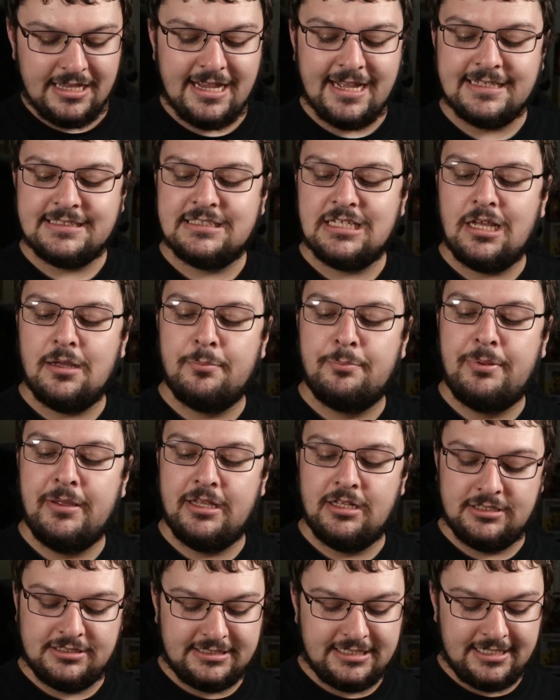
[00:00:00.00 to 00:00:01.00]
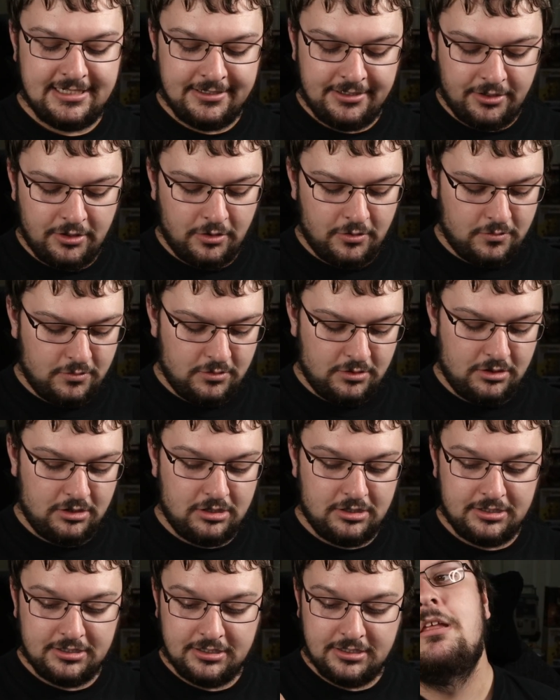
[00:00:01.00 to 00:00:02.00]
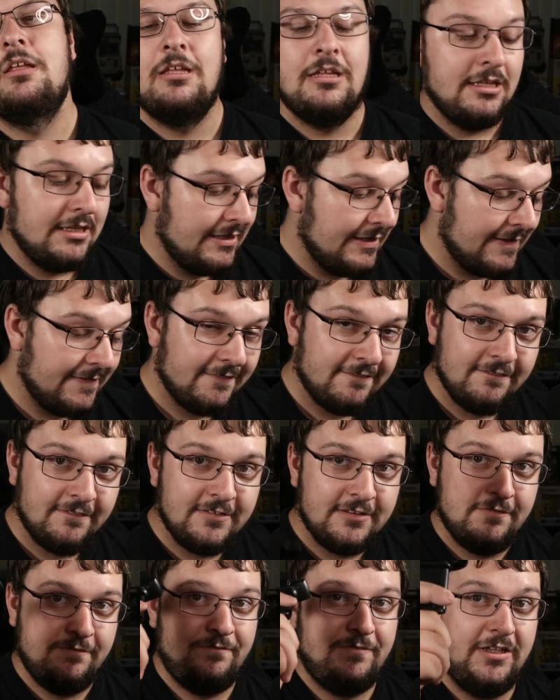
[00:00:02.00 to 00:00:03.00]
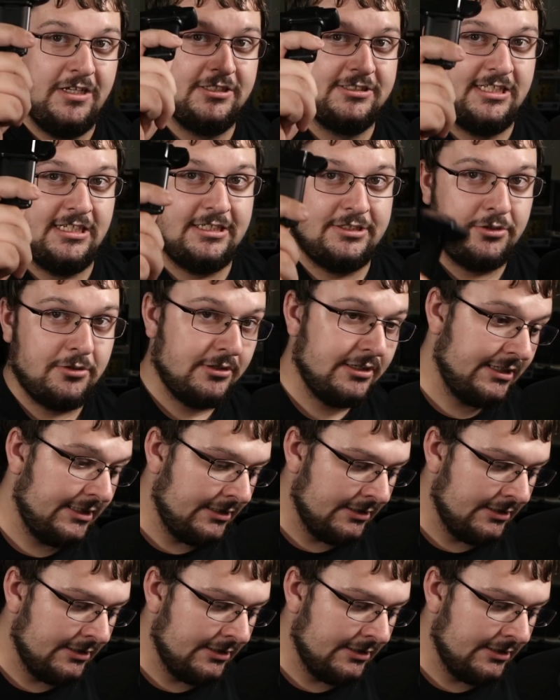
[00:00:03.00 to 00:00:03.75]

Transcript: a built-in cord. Feels like a toy.